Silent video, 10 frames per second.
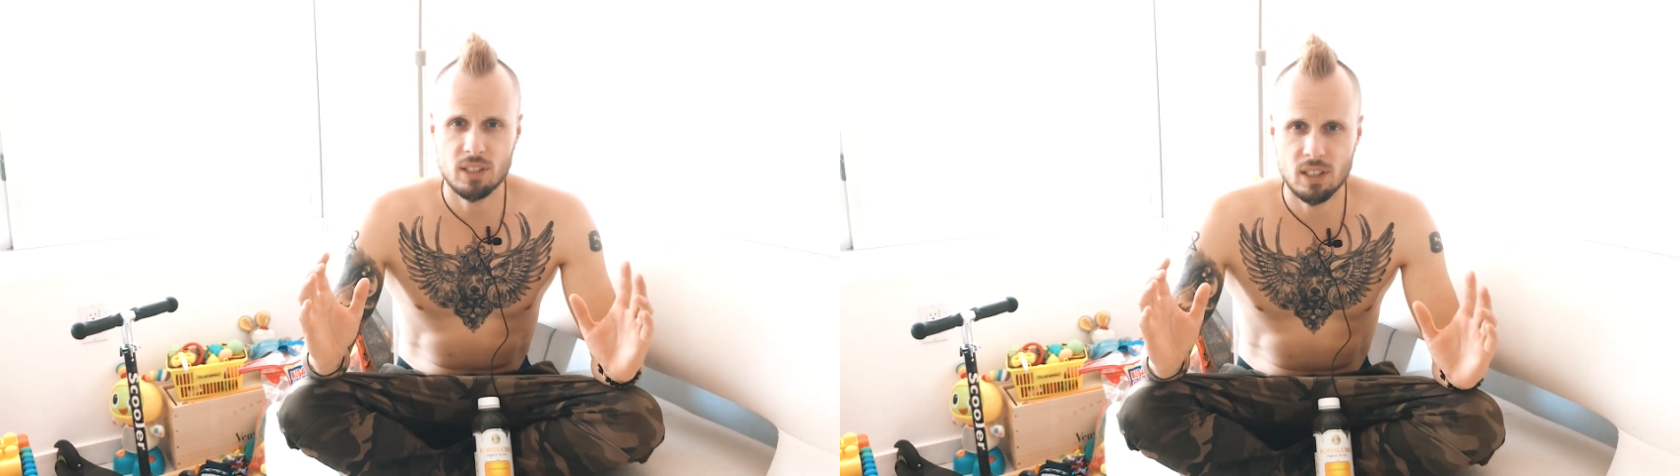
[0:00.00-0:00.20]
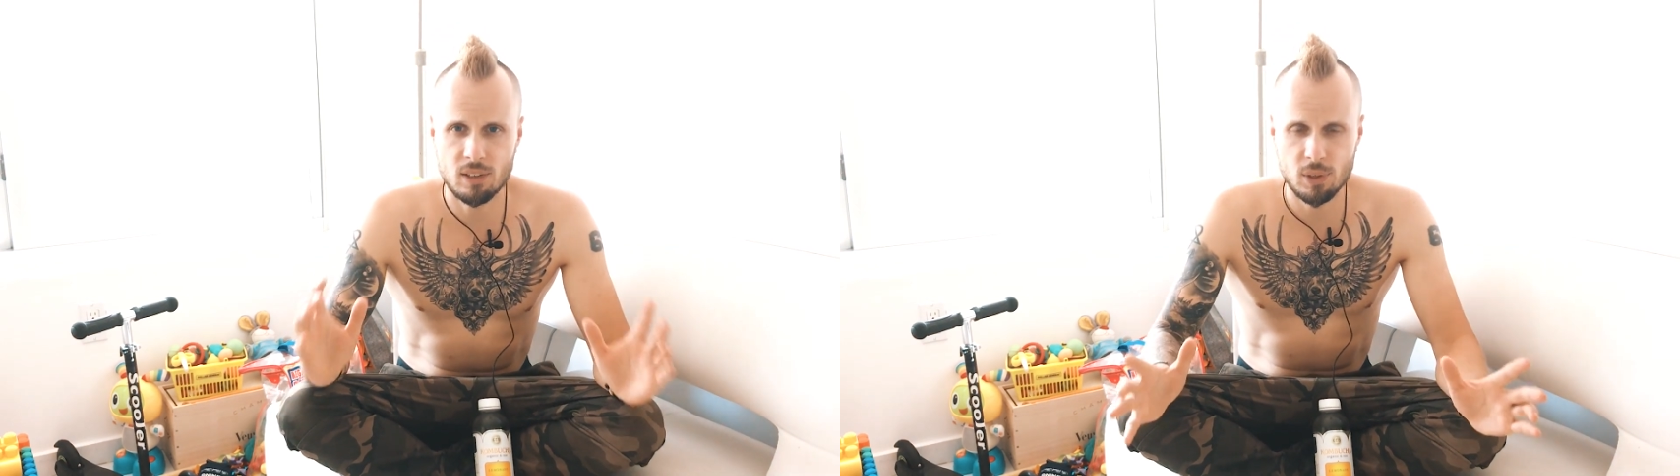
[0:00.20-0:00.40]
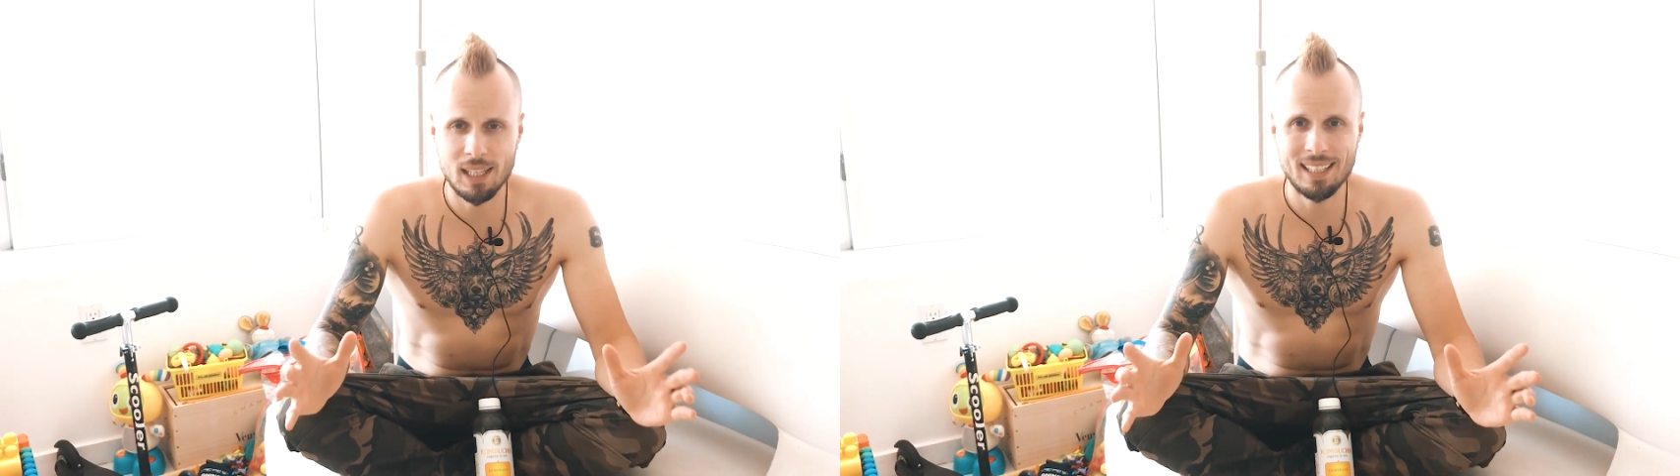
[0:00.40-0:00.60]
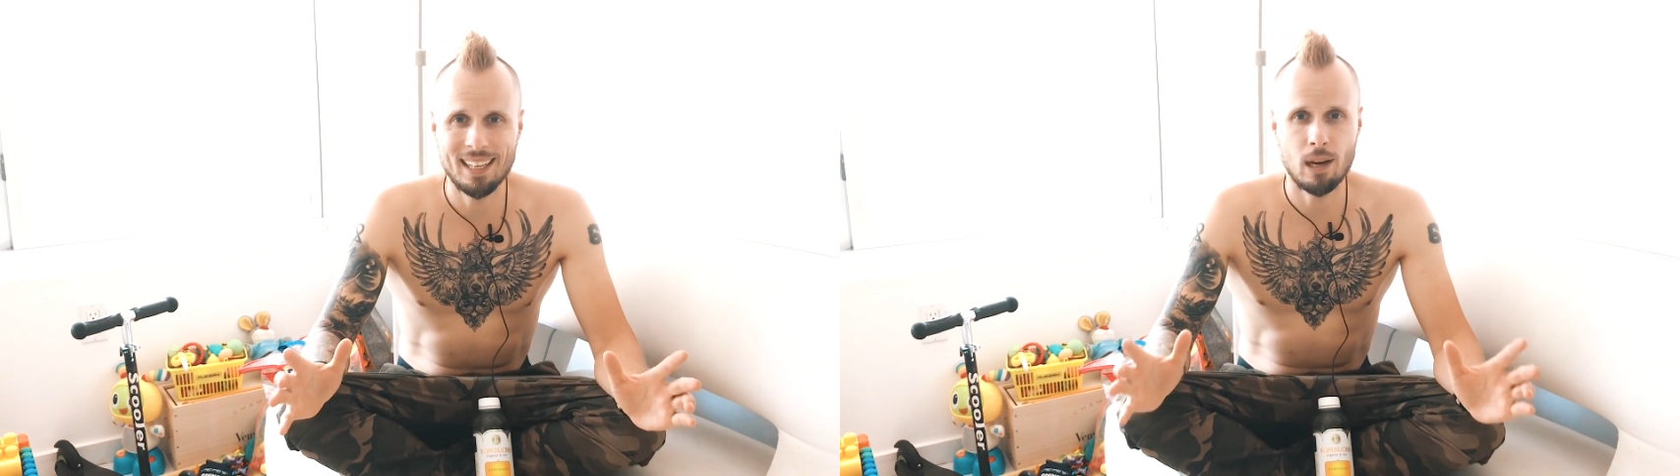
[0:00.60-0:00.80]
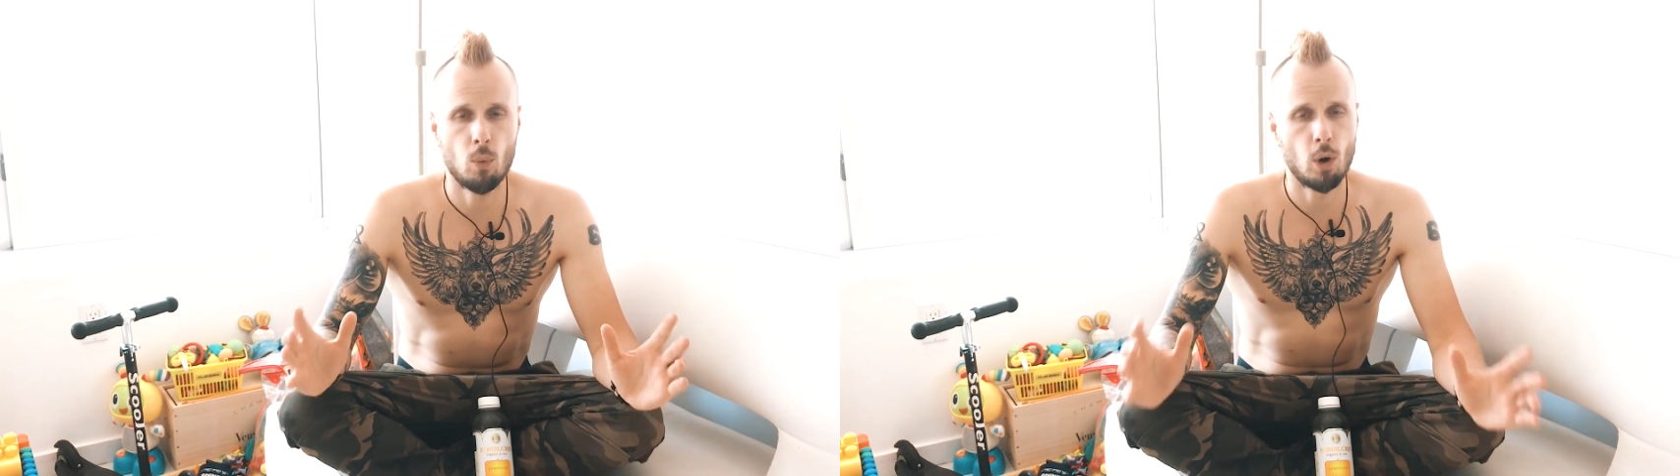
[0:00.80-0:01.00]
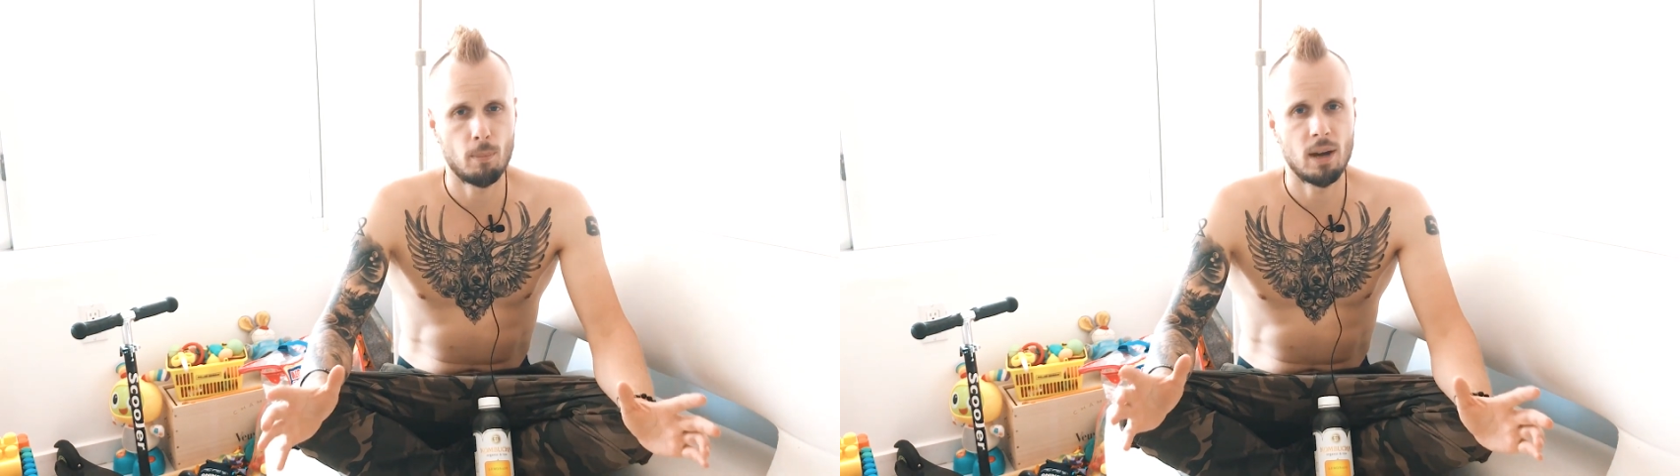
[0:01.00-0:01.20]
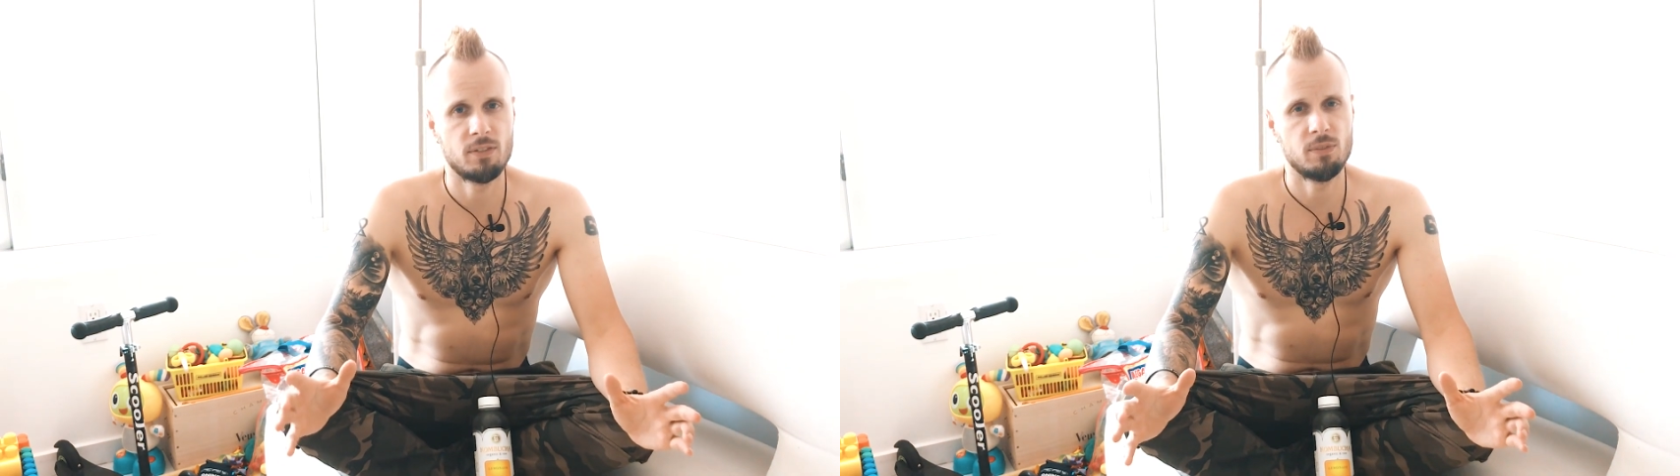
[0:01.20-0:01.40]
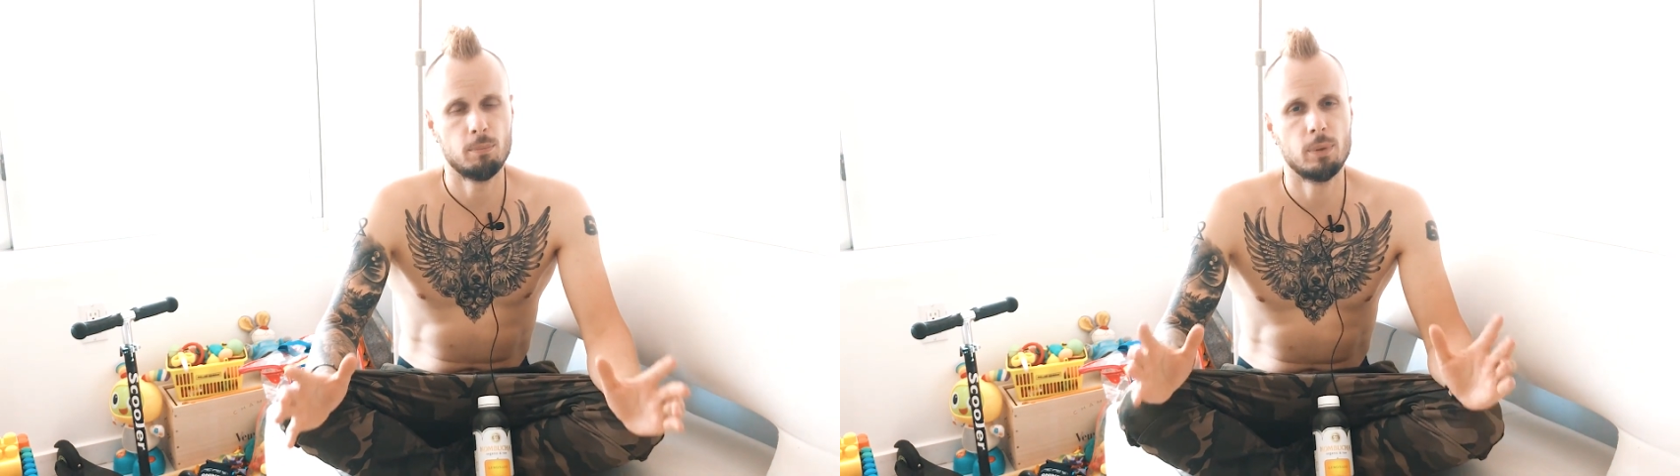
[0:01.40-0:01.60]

really a warm up